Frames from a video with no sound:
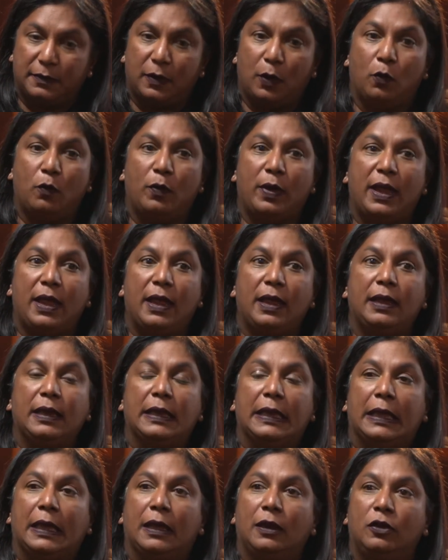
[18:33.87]
We
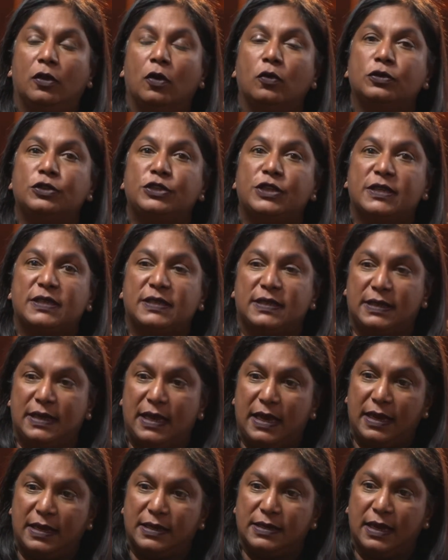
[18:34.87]
don't just
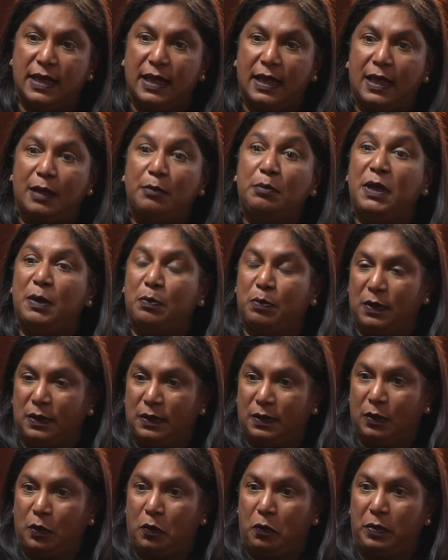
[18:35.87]
need
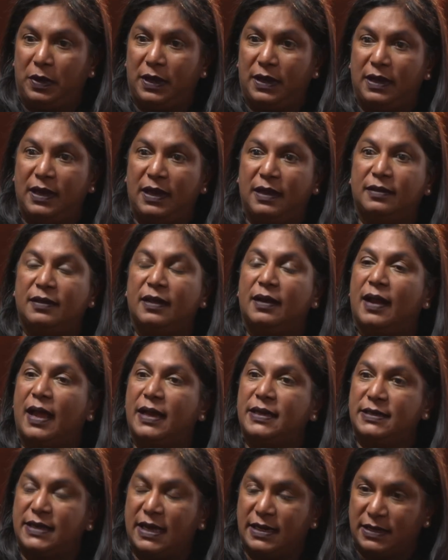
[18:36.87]
people. We need the
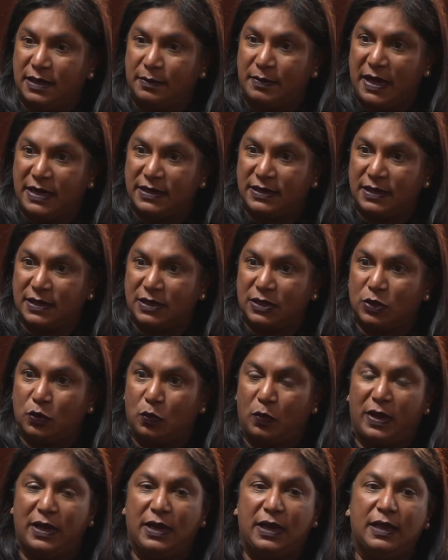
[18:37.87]
right databases.
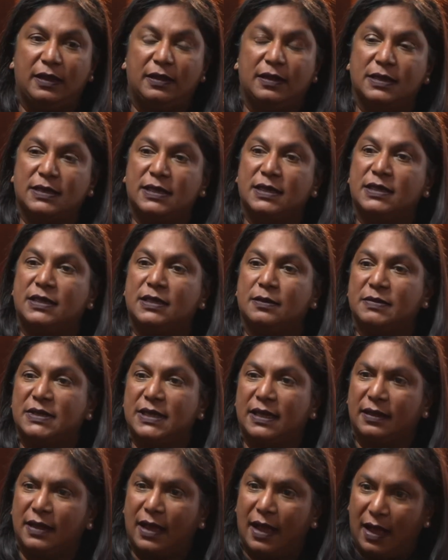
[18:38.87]
We need the systems
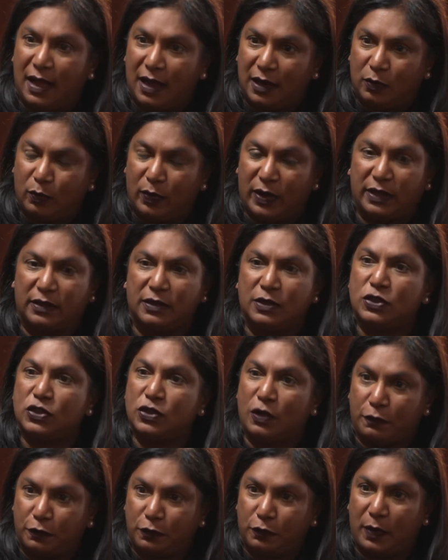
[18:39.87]
and the hardware, the
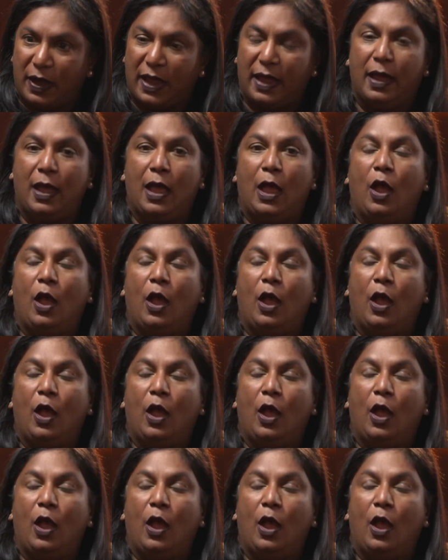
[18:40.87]
software.